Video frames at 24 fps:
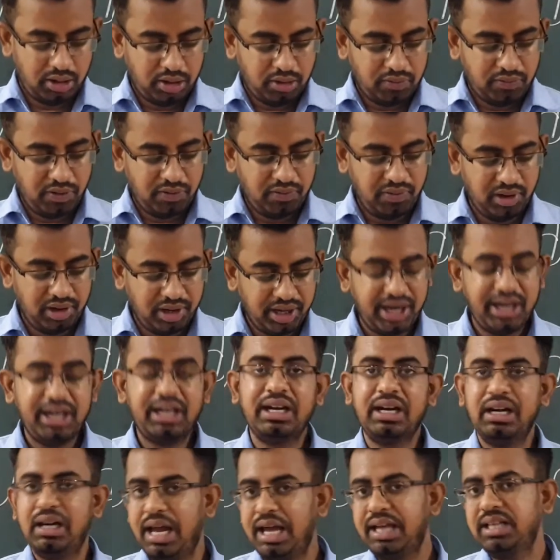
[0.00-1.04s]
We will
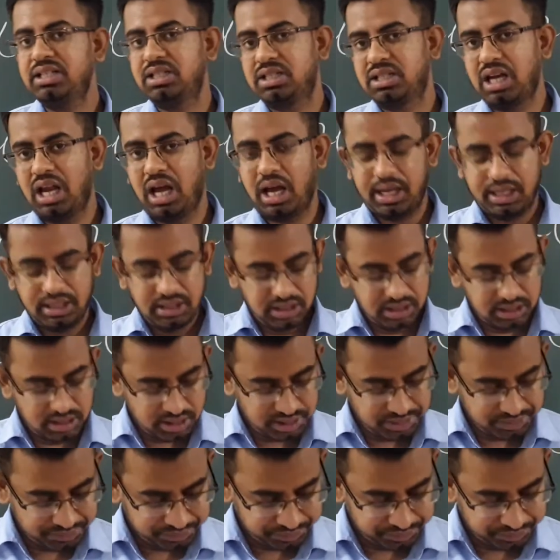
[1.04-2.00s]
read next lines.